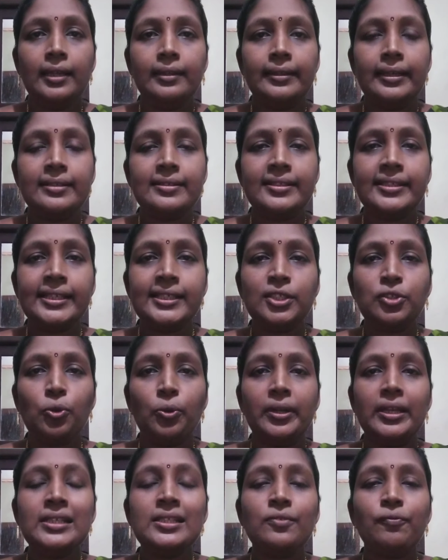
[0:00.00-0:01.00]
Then sixth
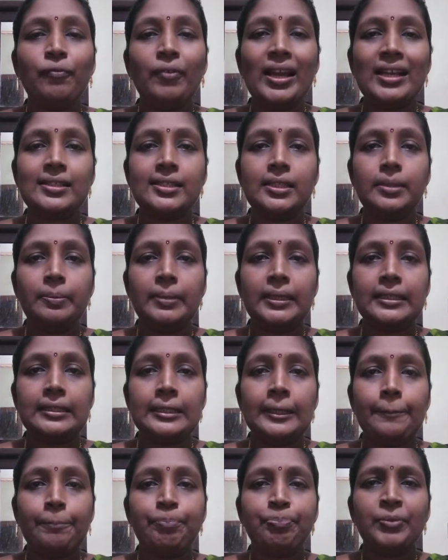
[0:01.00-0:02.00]
one is
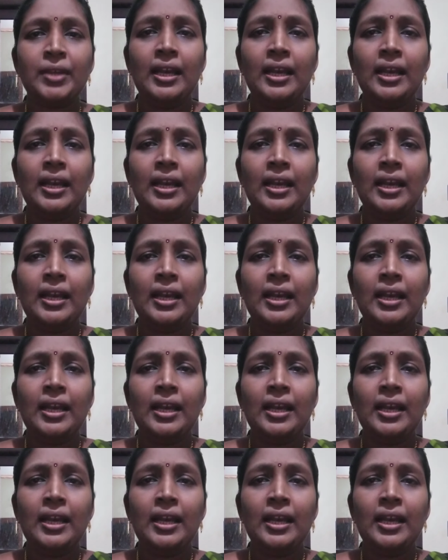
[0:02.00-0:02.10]
flexibility.